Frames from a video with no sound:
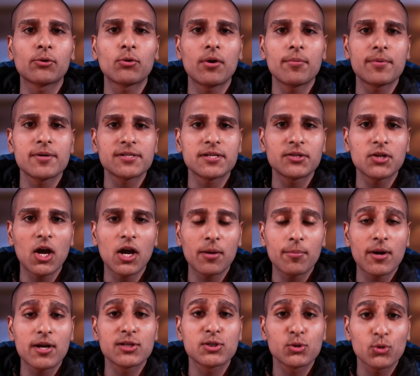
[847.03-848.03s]
to a person talk
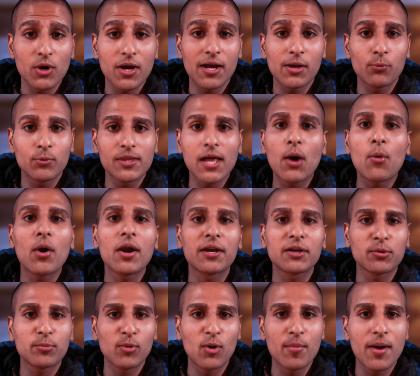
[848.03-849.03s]
about soil without wanting
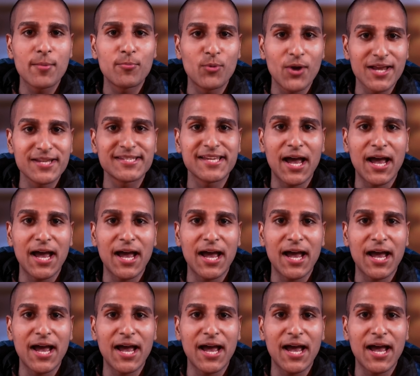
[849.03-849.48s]
to blow my brains